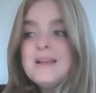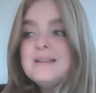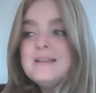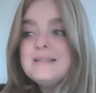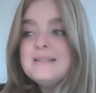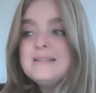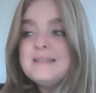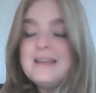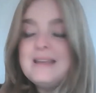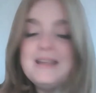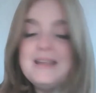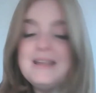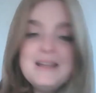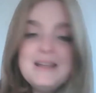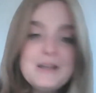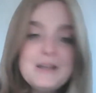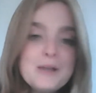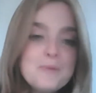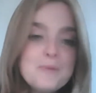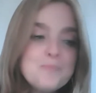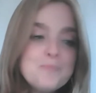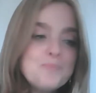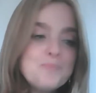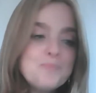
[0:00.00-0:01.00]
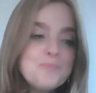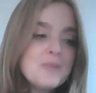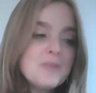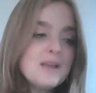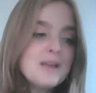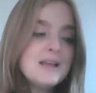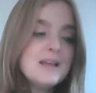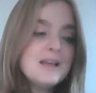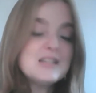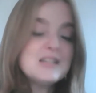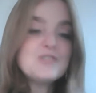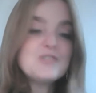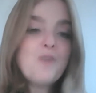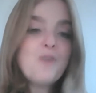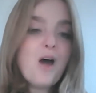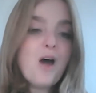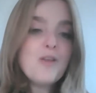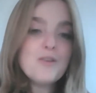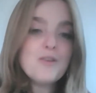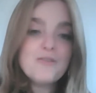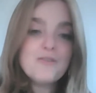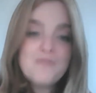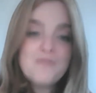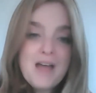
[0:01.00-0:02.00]
seeing his
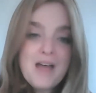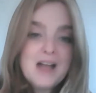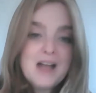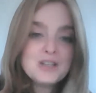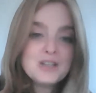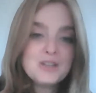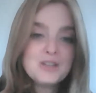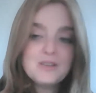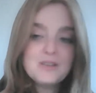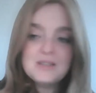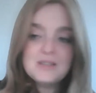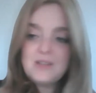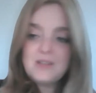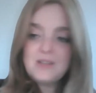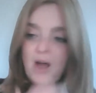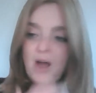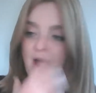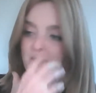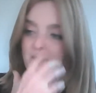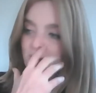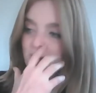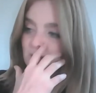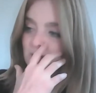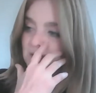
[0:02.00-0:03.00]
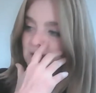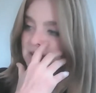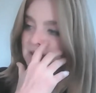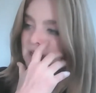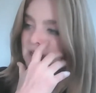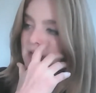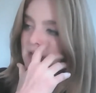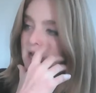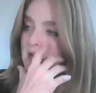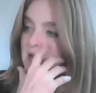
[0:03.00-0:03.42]
father fashion these idols,